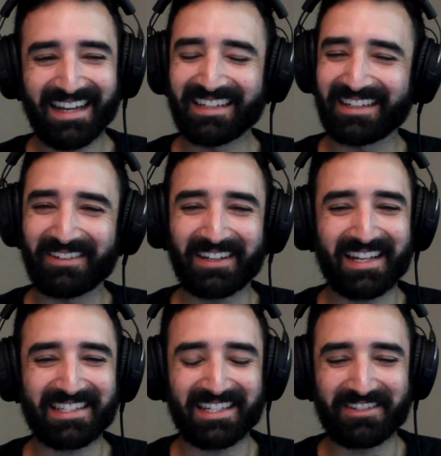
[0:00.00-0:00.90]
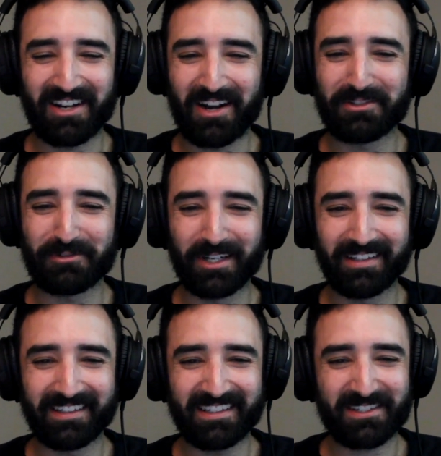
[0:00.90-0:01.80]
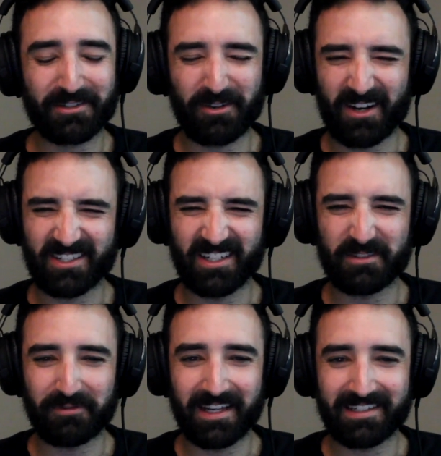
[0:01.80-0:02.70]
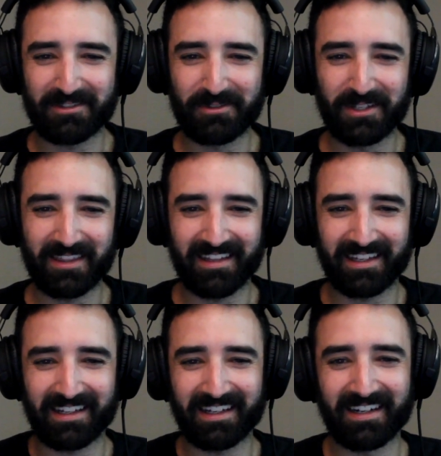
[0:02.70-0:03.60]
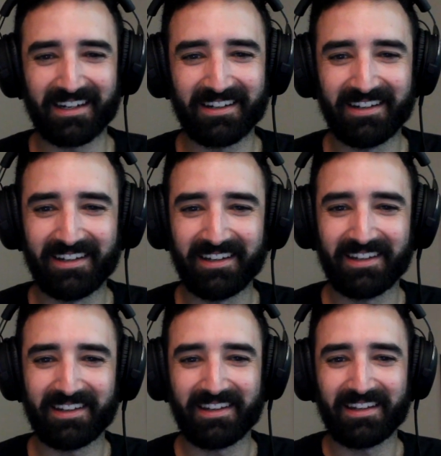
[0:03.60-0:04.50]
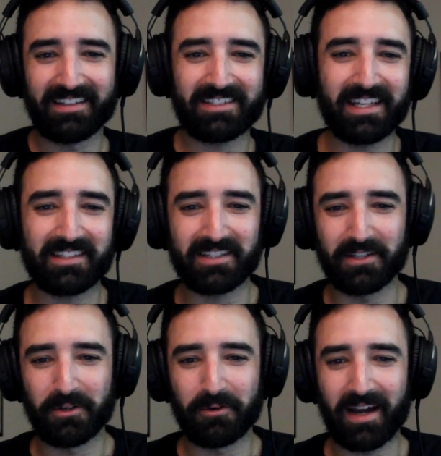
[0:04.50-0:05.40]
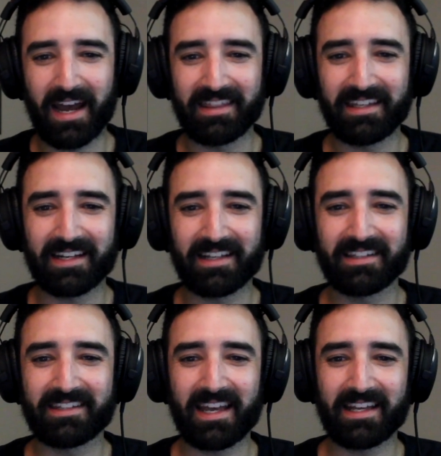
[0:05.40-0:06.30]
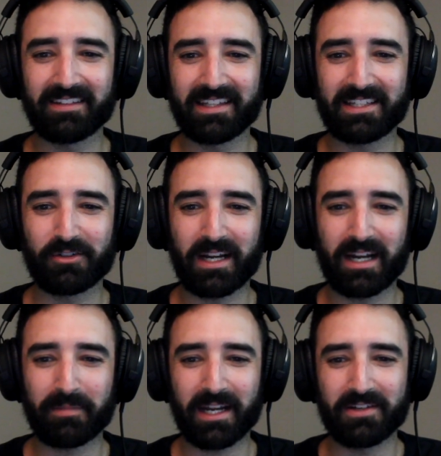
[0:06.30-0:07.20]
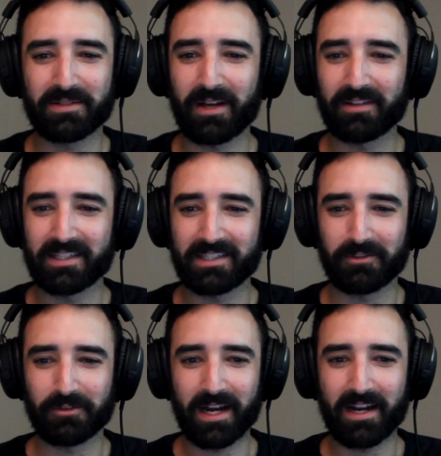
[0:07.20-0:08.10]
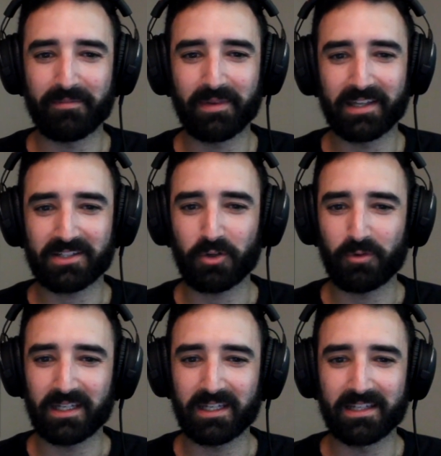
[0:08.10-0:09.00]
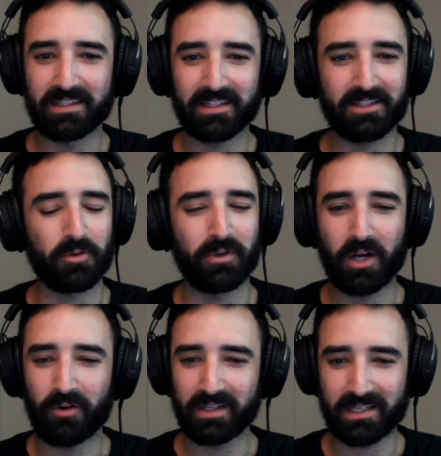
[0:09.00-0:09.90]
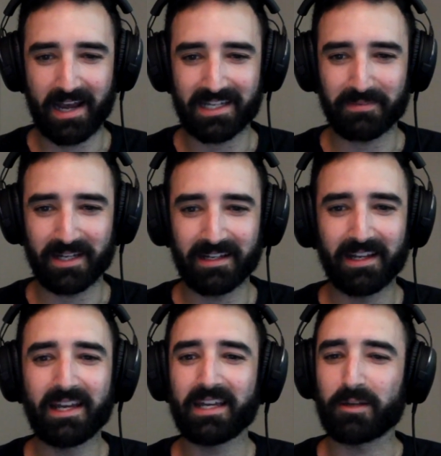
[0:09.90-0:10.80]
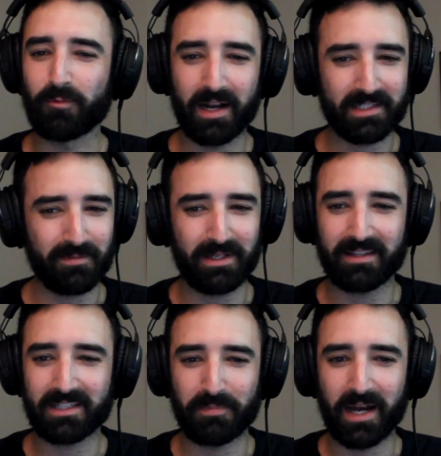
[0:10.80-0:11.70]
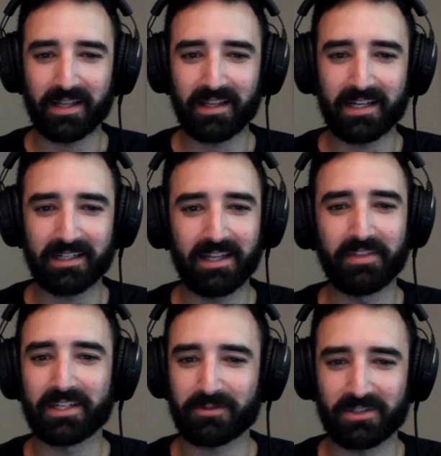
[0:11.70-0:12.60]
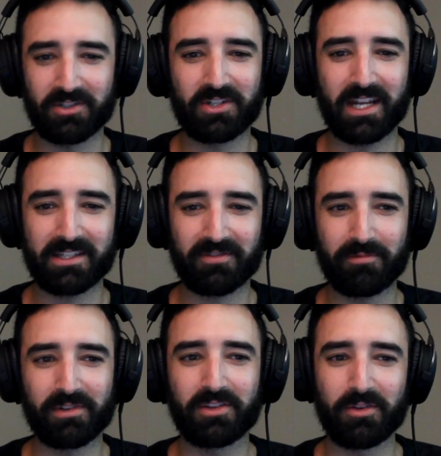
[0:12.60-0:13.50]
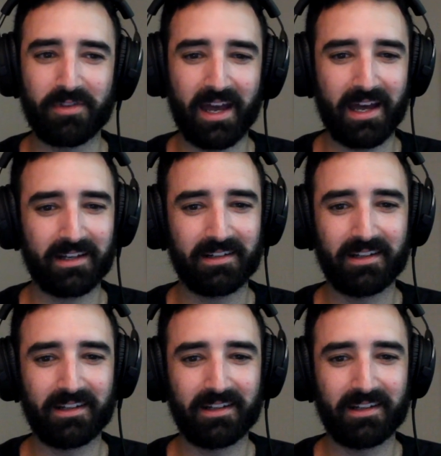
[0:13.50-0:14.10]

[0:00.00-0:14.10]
Yeah, you can't see. John is really scrunching his face. He's really thinking here. Take two. At the end of the day, Lindsey Graham cares about Lindsey Graham. It's who he is. It's who he always has been. He wants to be in the spotlight, and this was a chance for him to do that.